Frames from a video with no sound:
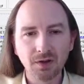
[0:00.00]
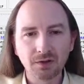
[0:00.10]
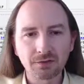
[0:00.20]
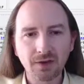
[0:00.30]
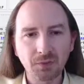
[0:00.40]

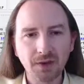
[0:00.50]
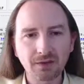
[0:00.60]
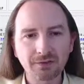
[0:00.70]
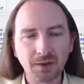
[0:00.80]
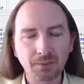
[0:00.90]
So now we
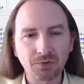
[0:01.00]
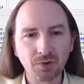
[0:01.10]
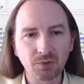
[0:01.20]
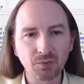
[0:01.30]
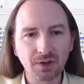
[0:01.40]
can step
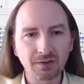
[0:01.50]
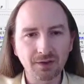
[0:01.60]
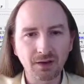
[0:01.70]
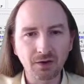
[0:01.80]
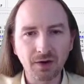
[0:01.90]
through it and we can
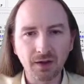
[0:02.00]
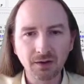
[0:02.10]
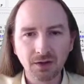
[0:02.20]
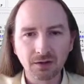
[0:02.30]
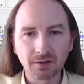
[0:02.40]
say,
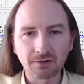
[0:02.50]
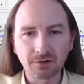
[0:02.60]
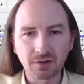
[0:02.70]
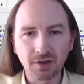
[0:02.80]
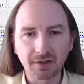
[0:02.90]
okay, let's
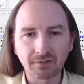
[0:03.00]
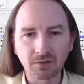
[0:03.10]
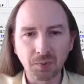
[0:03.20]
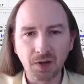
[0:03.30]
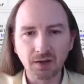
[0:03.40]
serialize
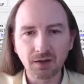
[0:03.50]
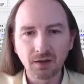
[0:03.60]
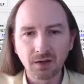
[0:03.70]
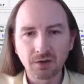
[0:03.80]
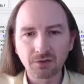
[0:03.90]
this body.
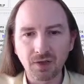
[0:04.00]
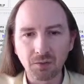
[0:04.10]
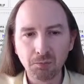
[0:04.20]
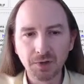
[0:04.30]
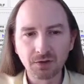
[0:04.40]
Here's
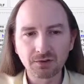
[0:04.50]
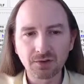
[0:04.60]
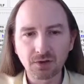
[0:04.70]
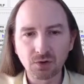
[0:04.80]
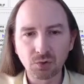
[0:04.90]
that middle
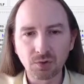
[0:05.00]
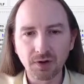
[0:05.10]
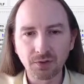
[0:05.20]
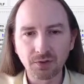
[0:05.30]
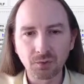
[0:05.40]
tier
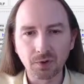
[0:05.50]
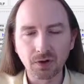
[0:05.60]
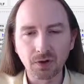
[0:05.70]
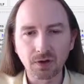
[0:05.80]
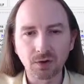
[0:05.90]
URL that we're
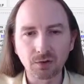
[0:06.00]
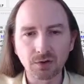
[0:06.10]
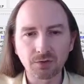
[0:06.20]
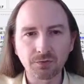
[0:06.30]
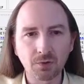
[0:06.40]
going to go
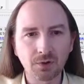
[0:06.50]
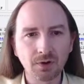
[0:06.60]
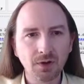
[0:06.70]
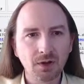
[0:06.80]
look for.